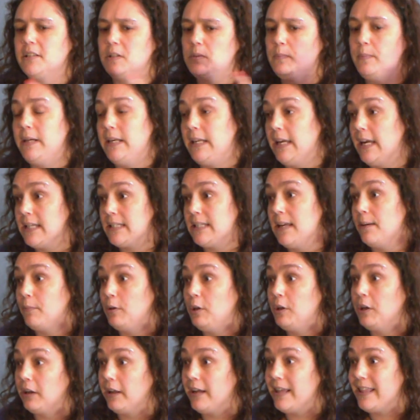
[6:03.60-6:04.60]
BDSM
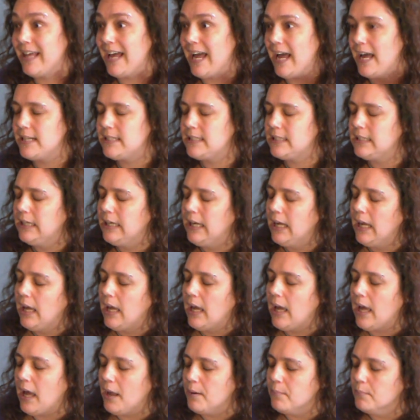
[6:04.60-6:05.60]
look like that?
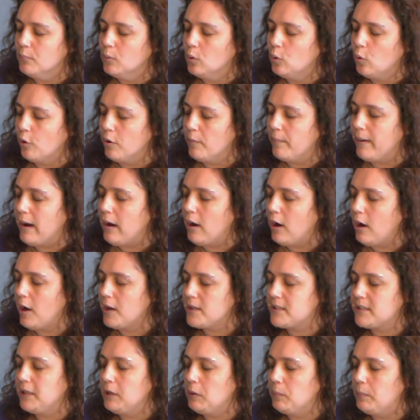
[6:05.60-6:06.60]
And more about
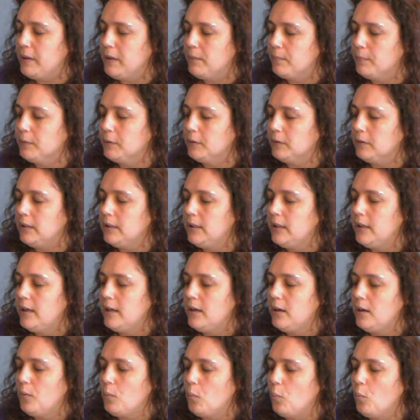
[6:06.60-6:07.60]
asking people
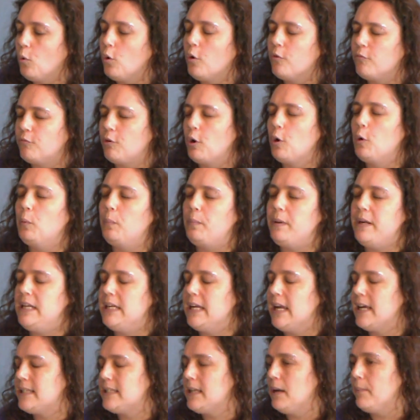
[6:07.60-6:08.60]
what role
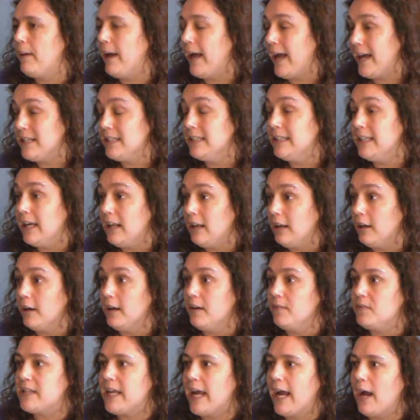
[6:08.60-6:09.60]
BDSM had in their
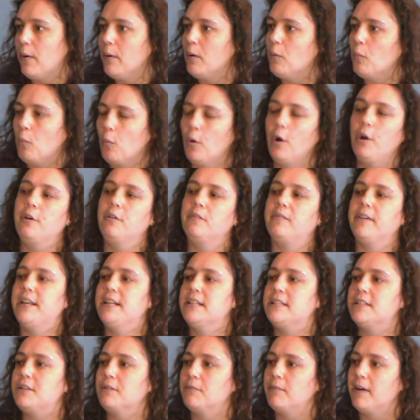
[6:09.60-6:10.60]
lives, how it wove
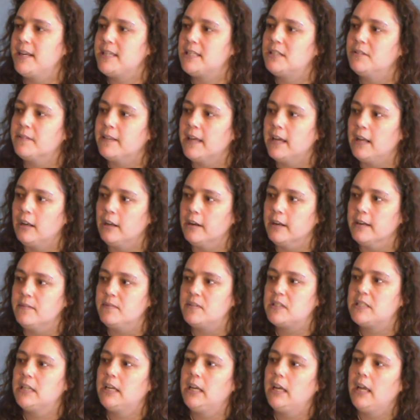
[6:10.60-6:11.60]
into the rest of their
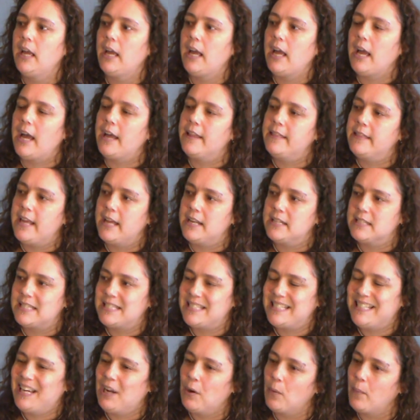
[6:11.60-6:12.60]
lives, and then
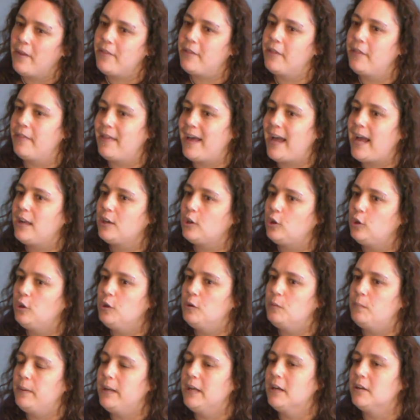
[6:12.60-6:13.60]
seeing whether that
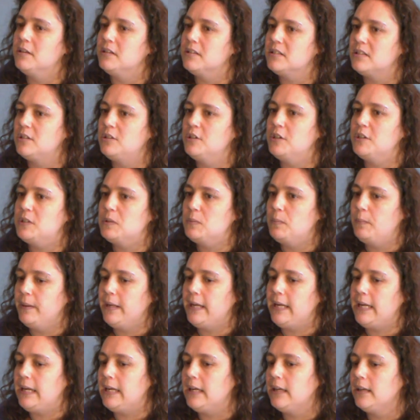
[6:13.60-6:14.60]
could be understood to
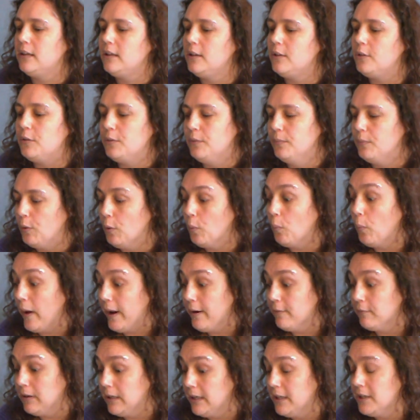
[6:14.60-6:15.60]
be the
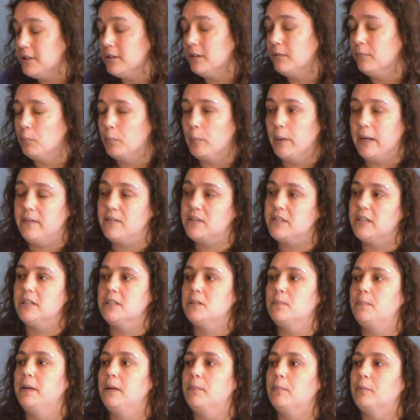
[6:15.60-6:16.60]
way religion weaves
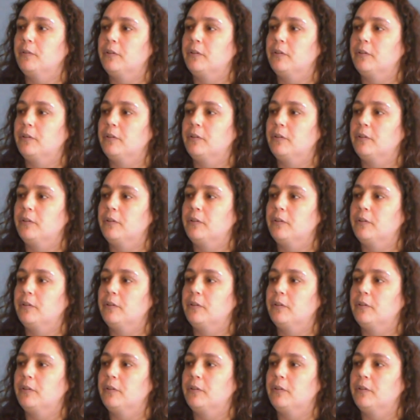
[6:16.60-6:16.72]
into people's